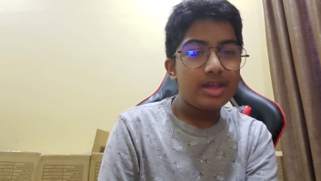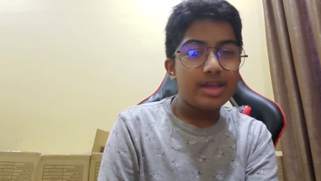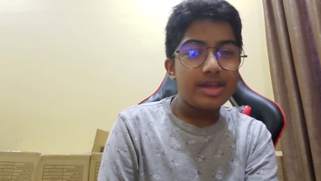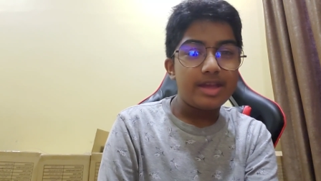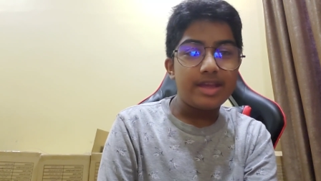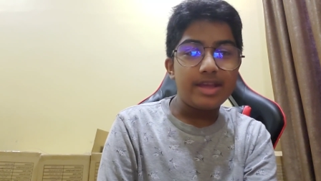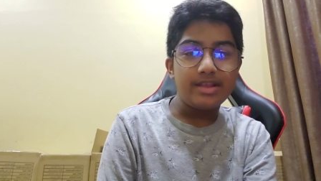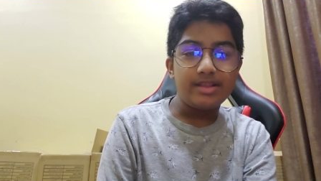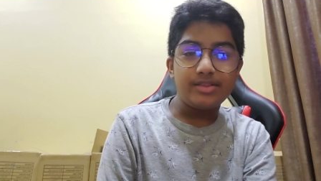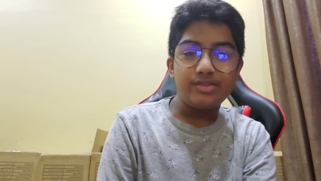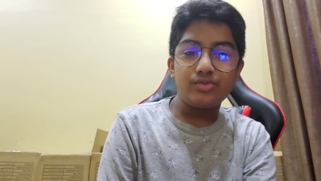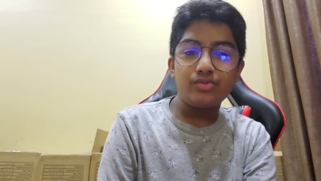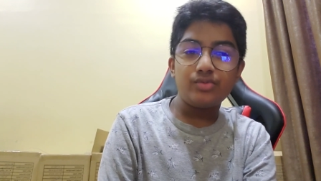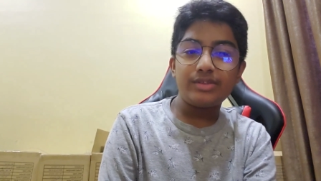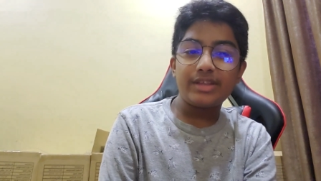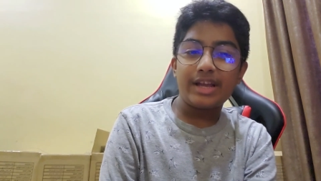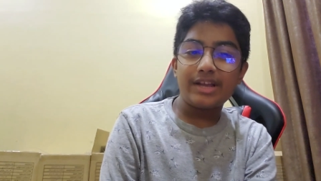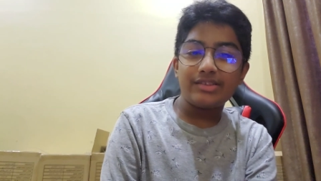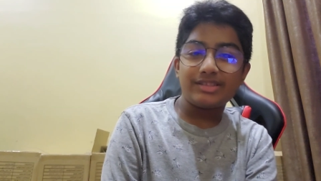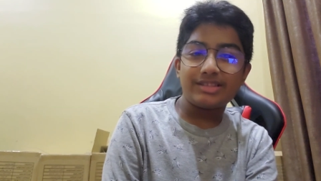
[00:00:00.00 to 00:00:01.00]
in
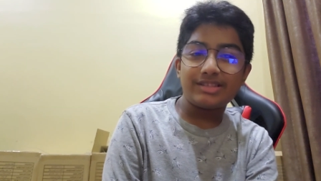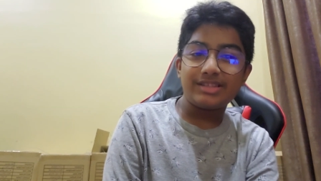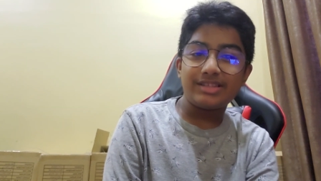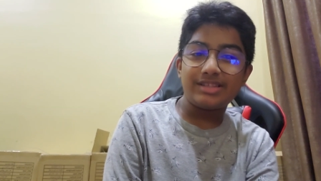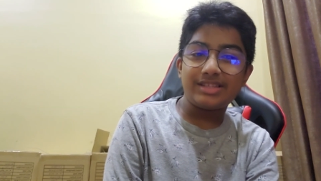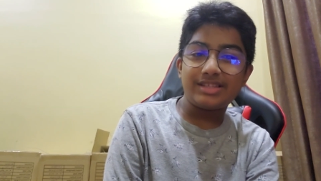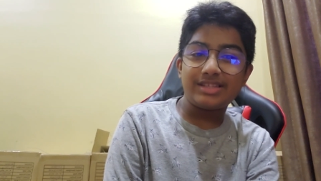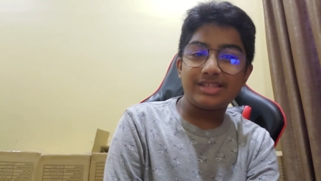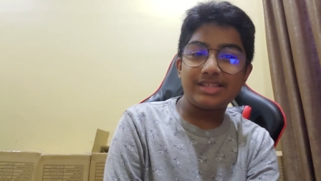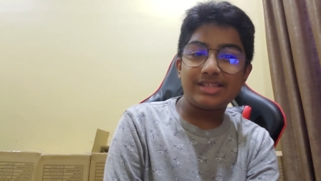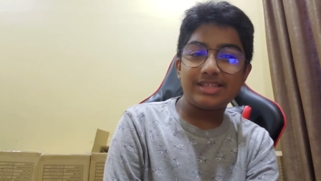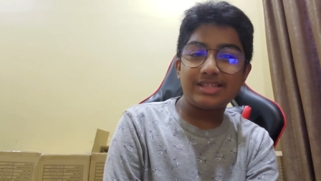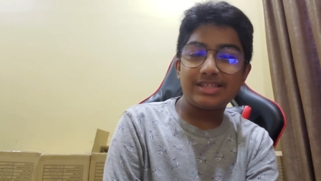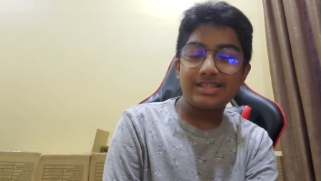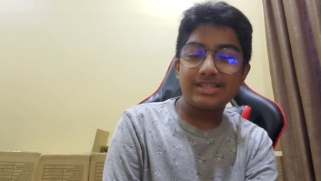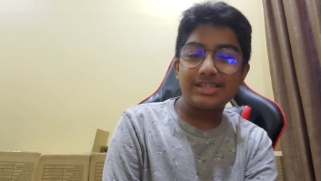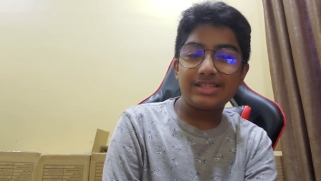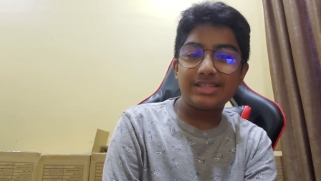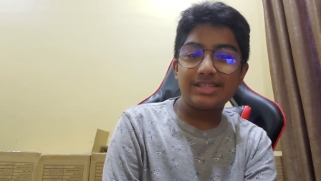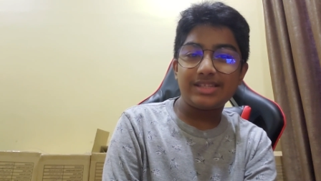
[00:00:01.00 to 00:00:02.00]

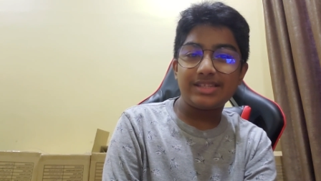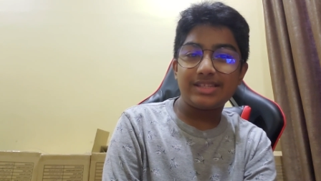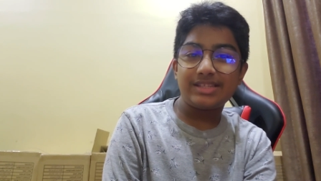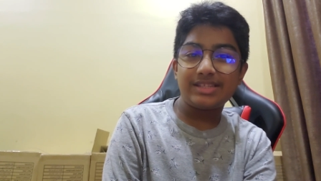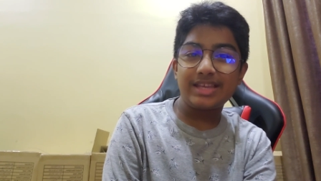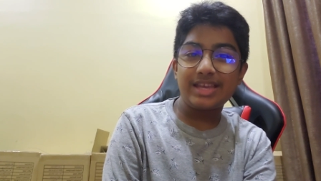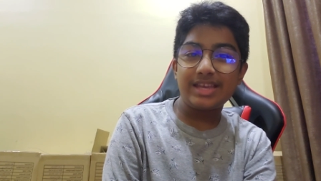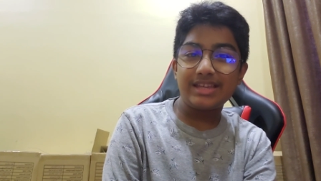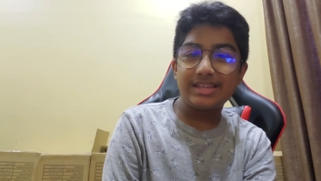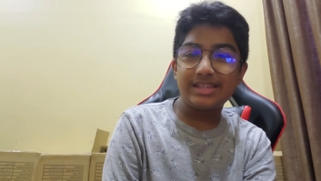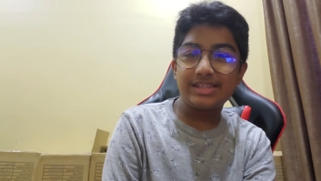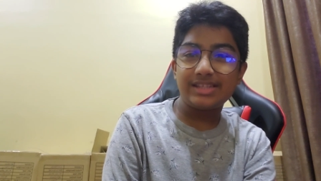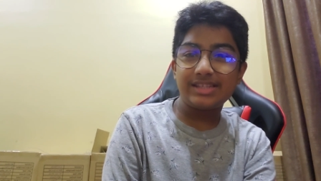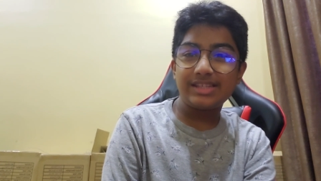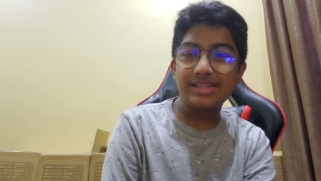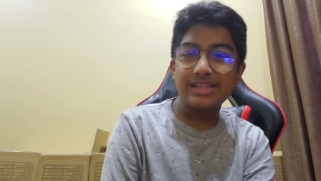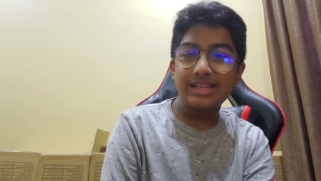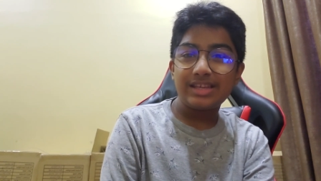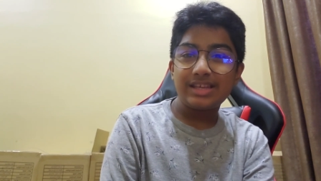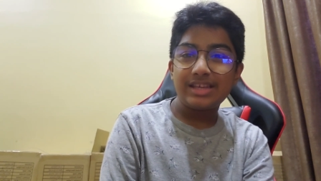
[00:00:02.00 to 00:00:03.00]

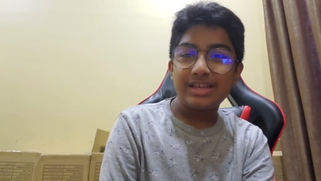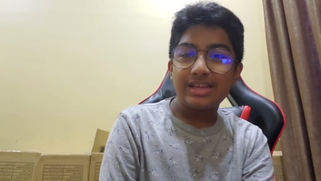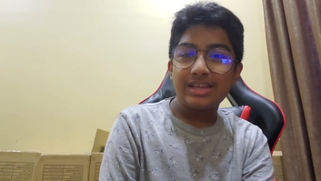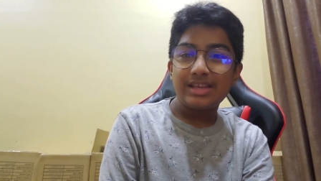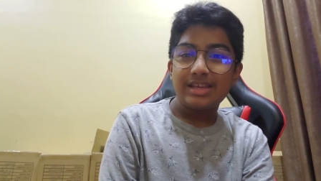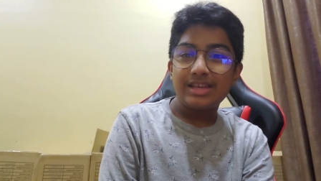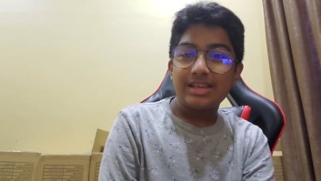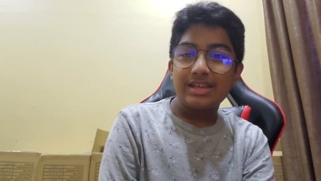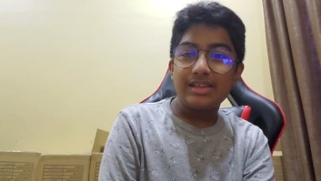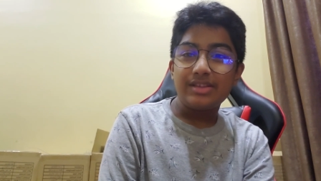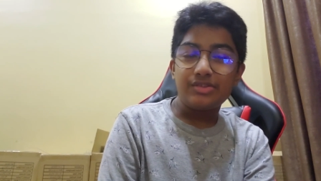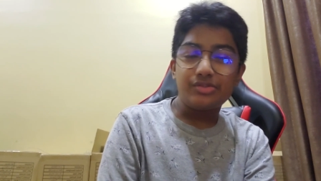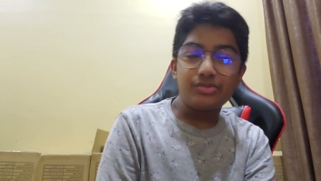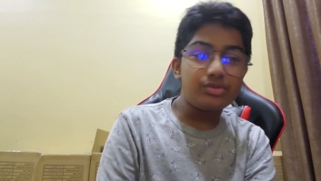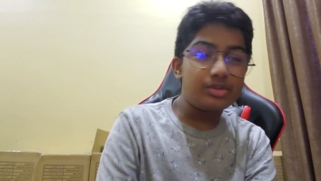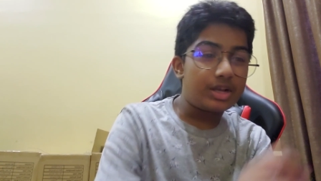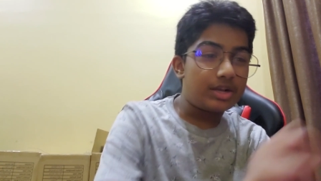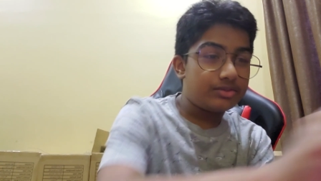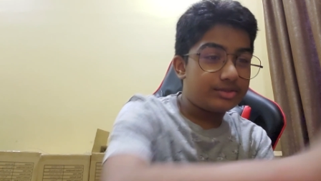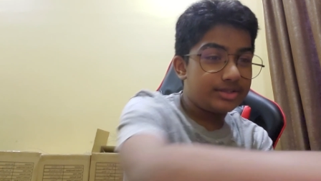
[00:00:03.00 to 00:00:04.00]
2006 in
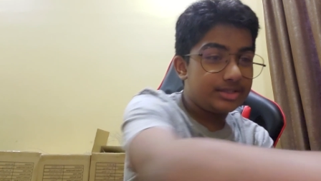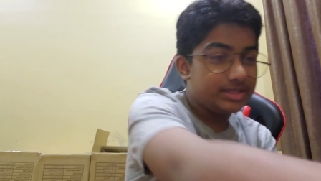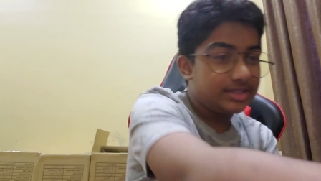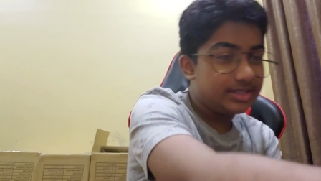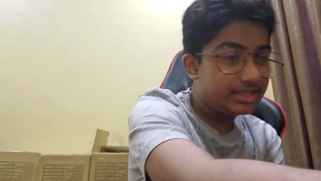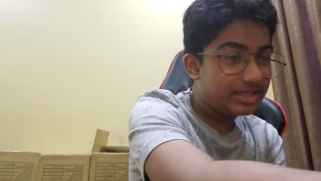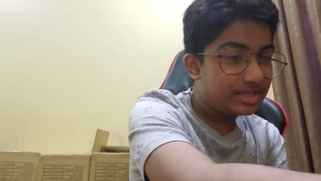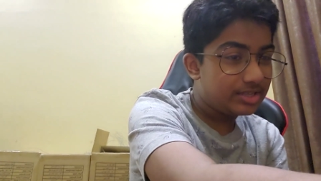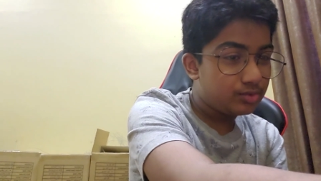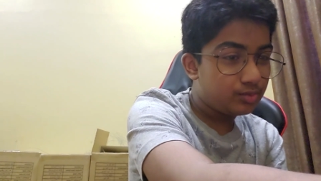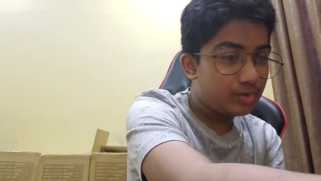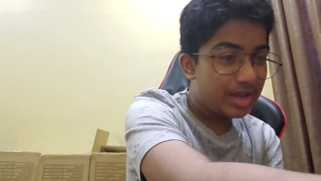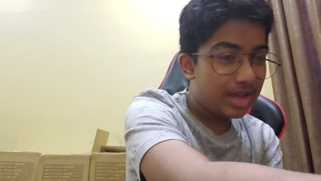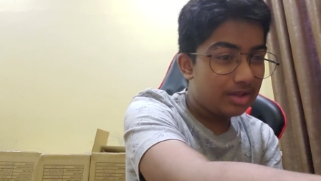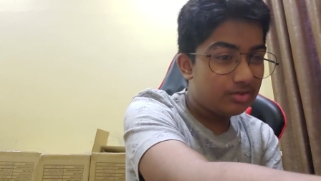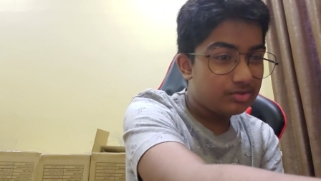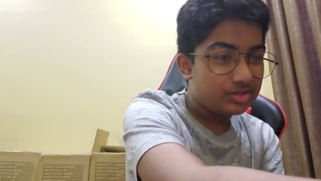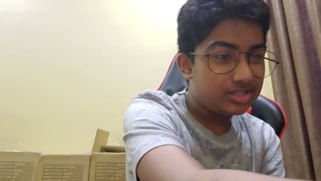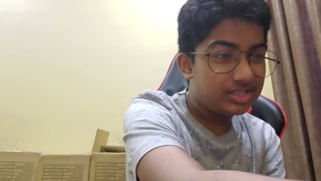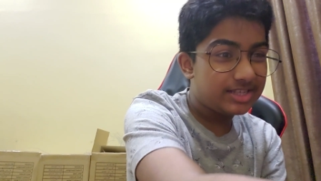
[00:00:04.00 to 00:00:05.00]
2006 we
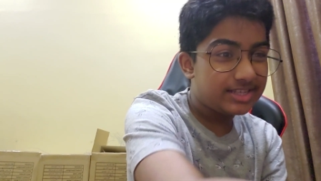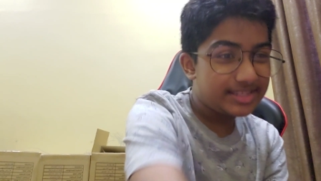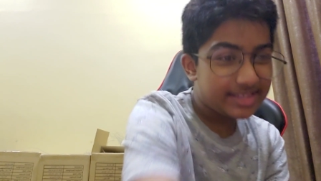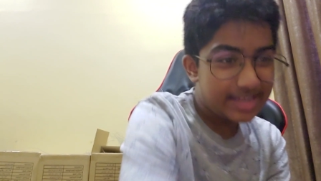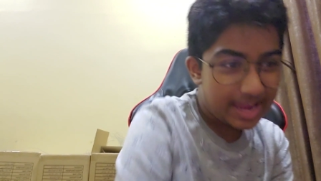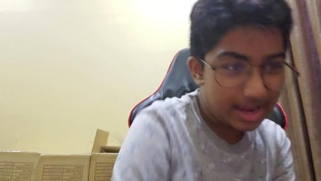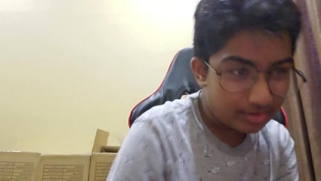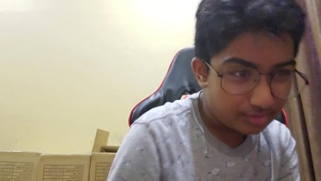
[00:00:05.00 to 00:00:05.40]
have six